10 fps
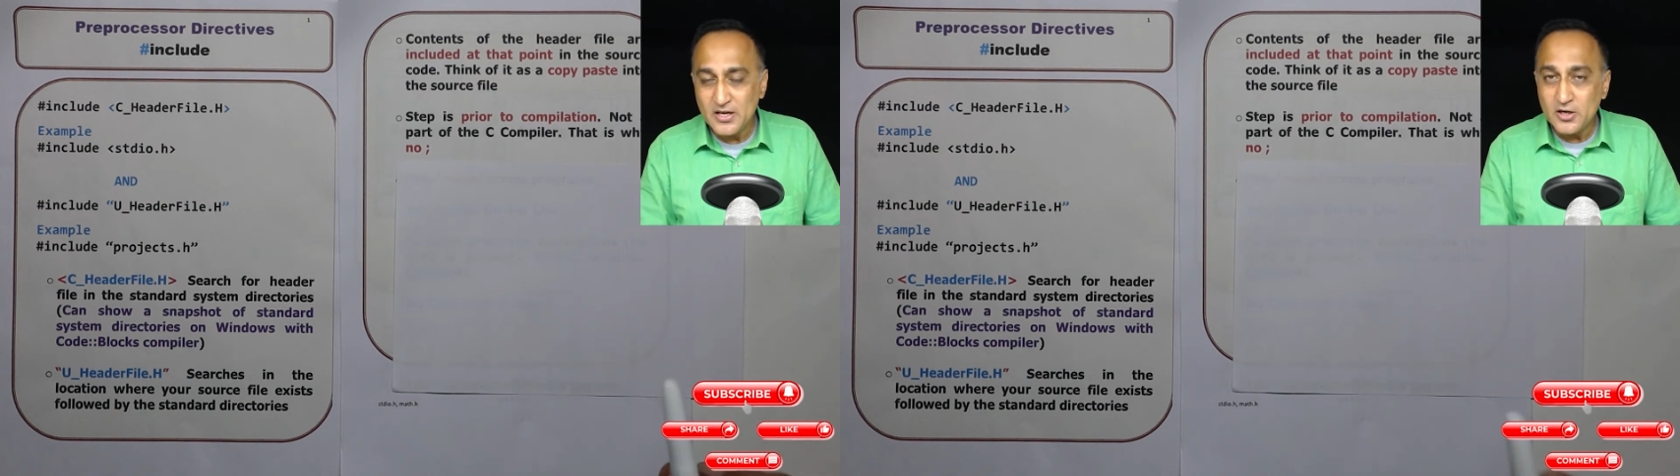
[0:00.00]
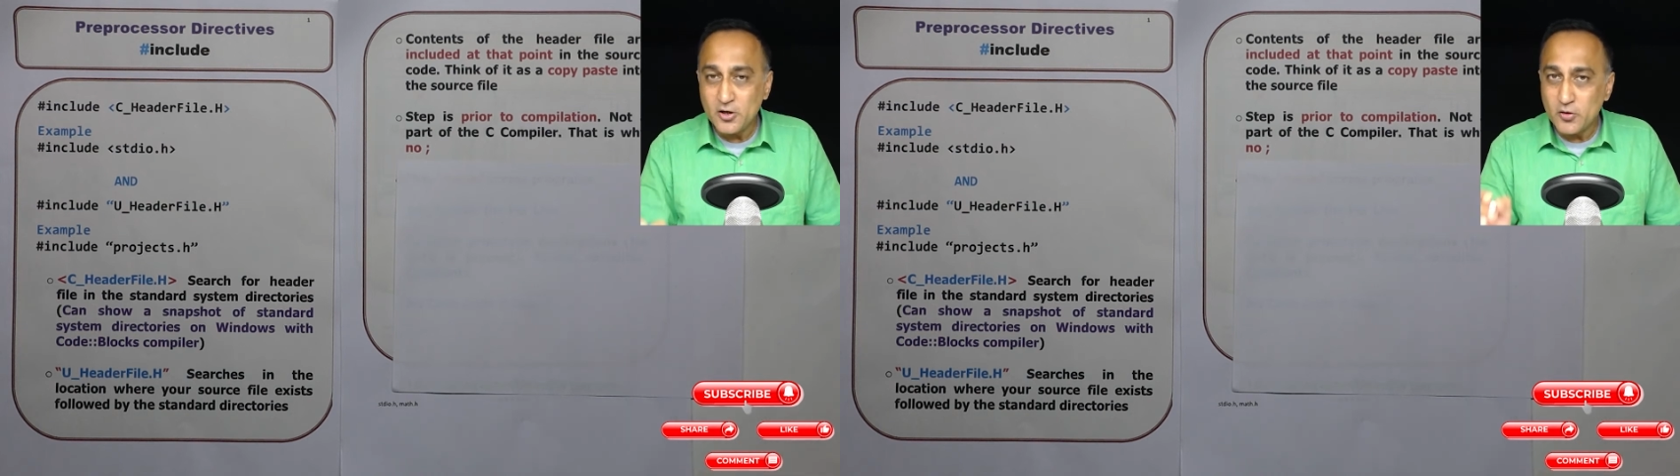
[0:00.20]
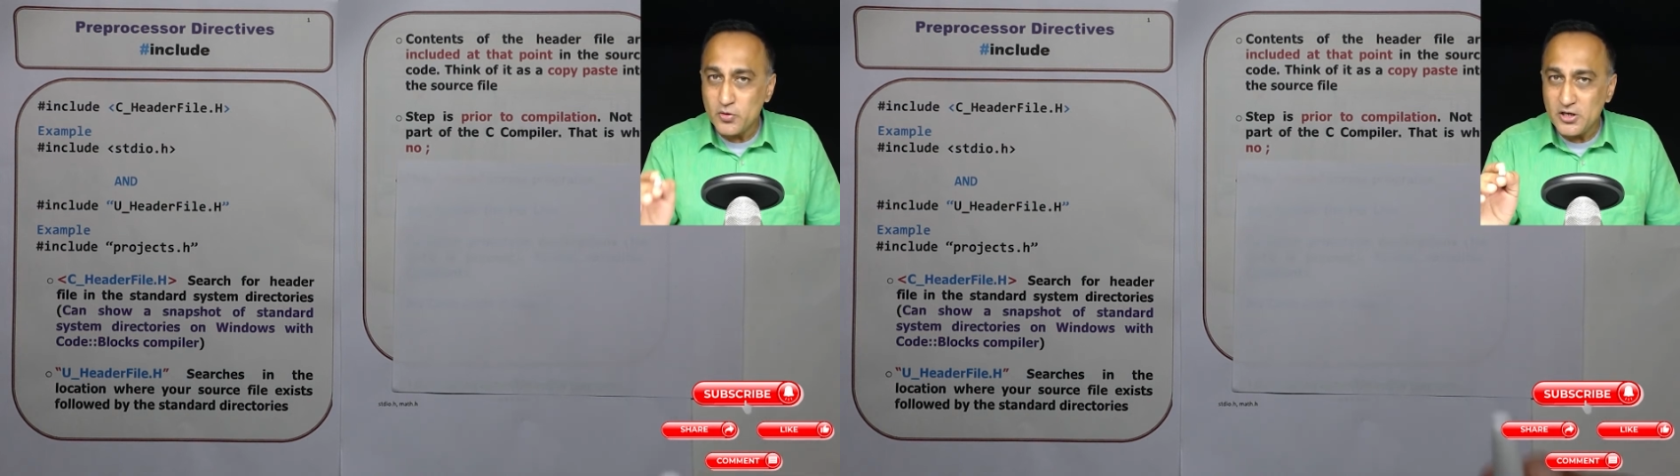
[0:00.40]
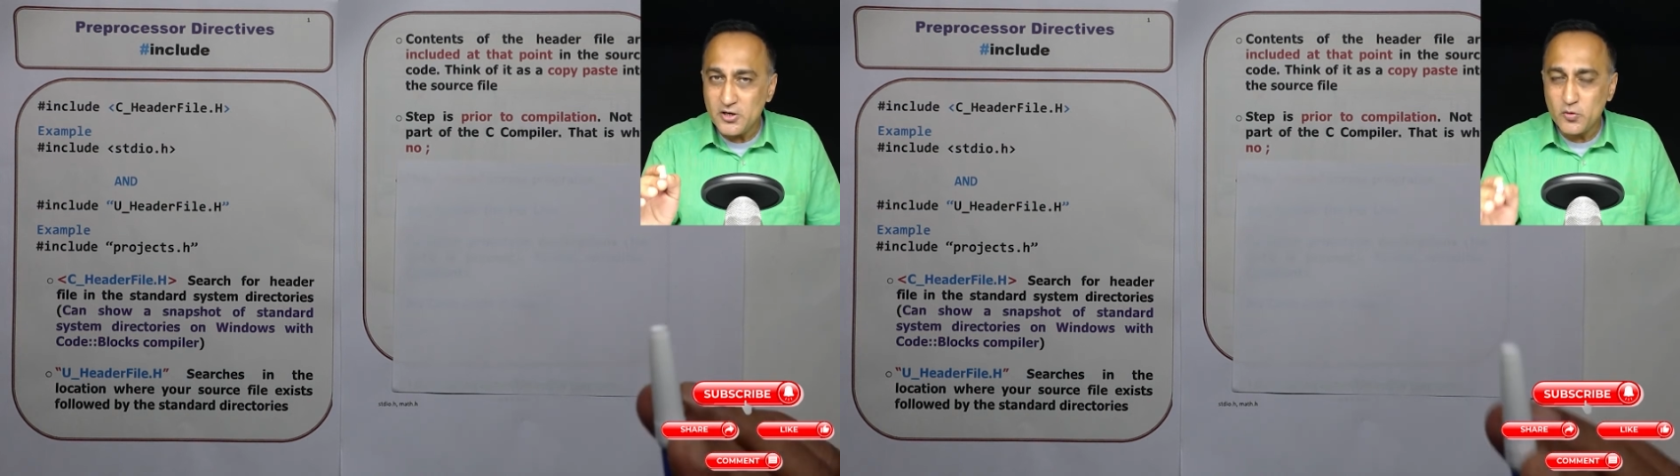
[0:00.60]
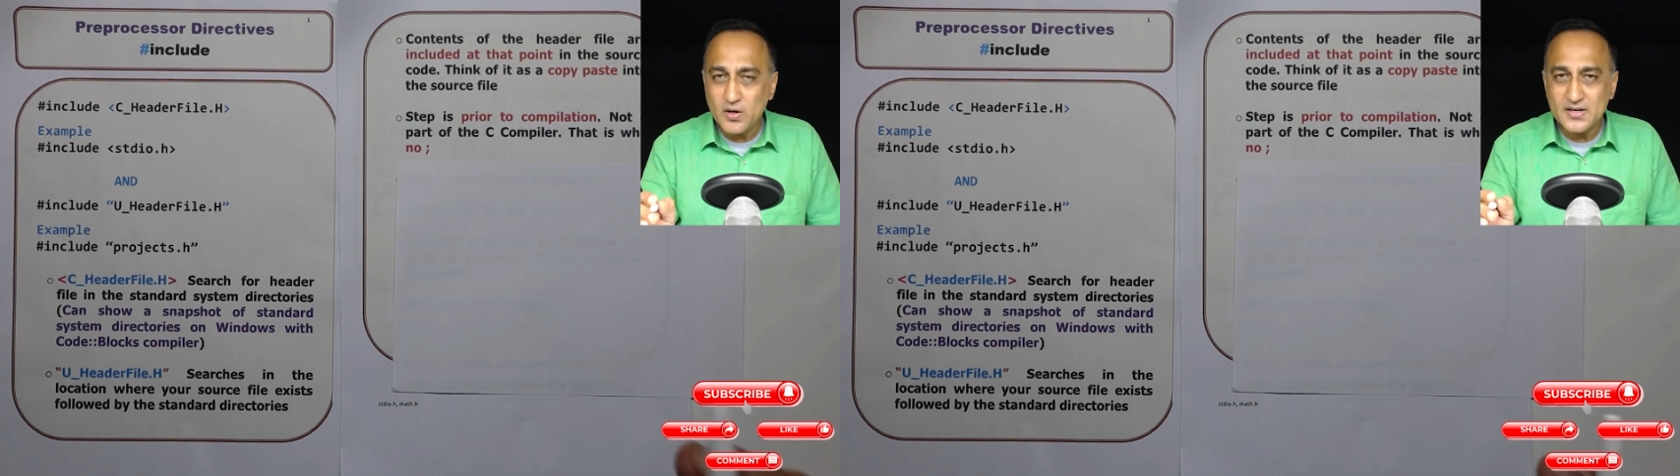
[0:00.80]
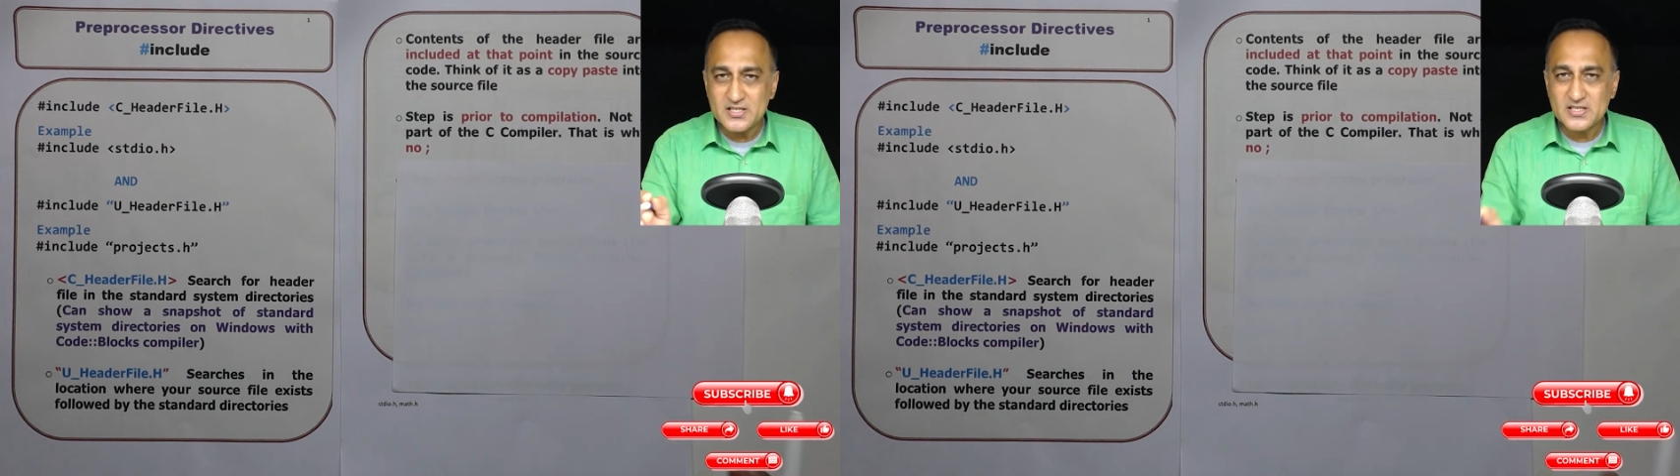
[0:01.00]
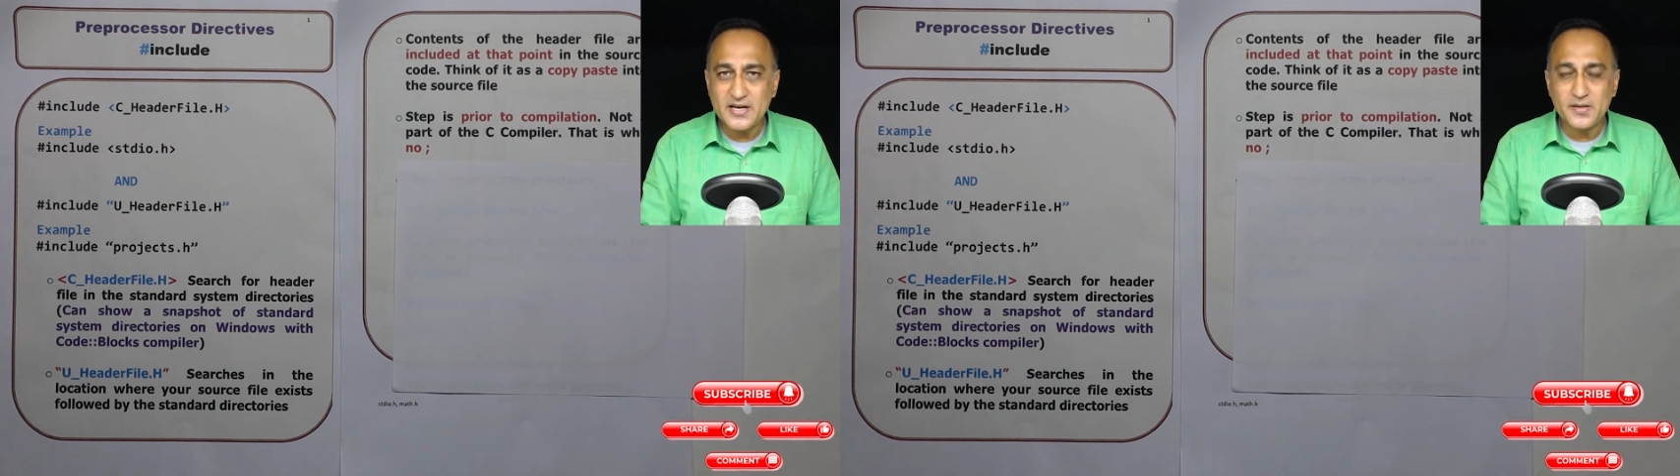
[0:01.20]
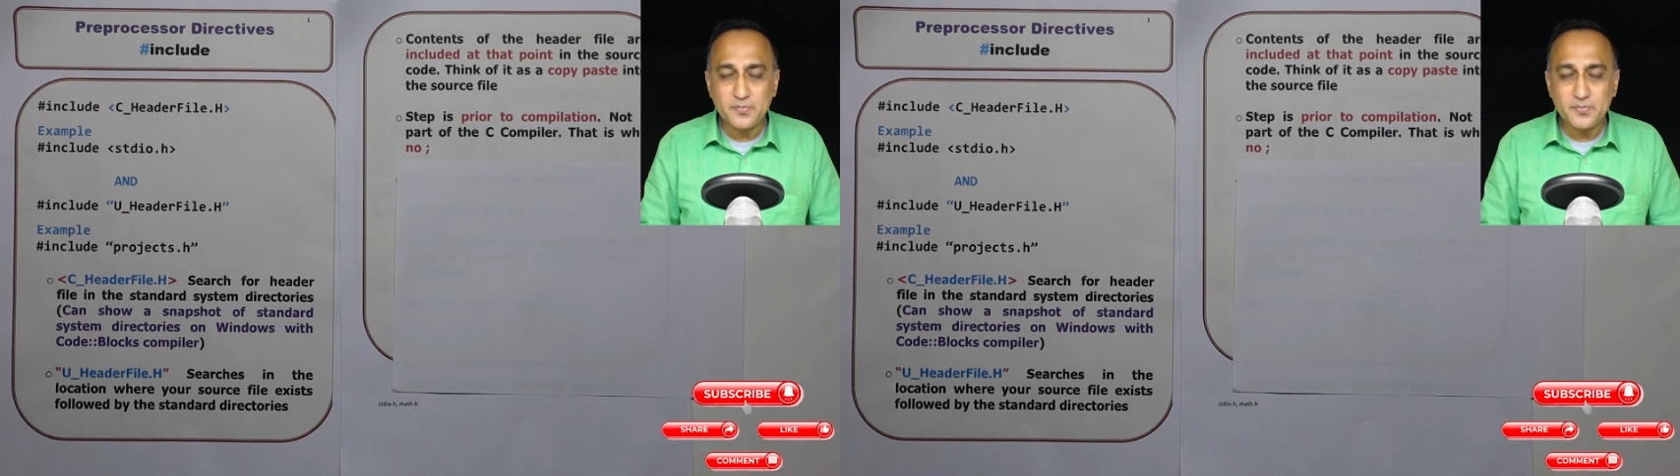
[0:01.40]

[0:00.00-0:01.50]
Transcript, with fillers: Now you need to understand